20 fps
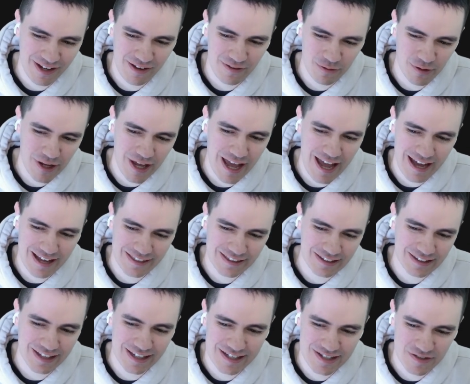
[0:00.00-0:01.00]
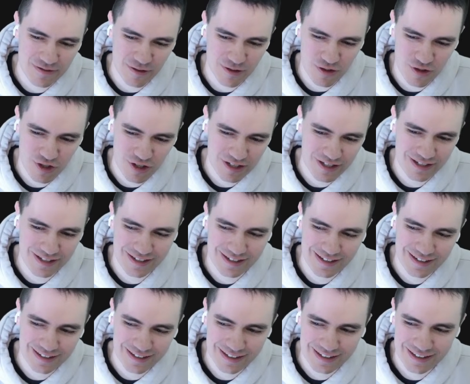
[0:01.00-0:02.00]
If we add the latest version
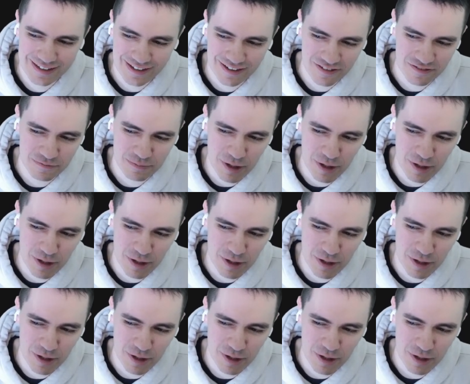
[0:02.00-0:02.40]
of